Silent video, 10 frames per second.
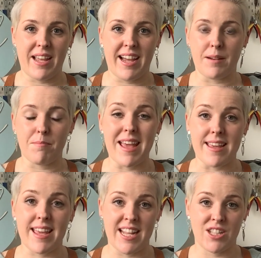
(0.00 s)
and
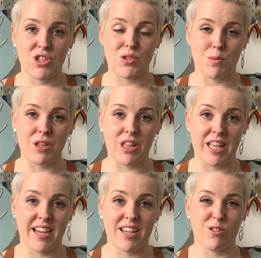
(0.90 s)
make into something
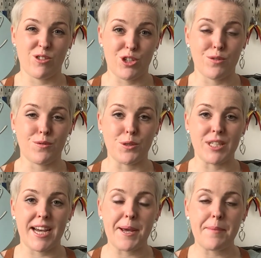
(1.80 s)
that I could do full
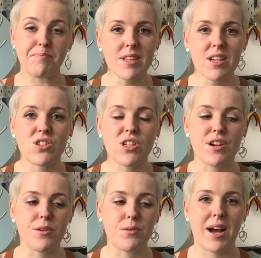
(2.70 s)
time.
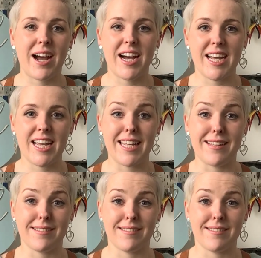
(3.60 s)
So I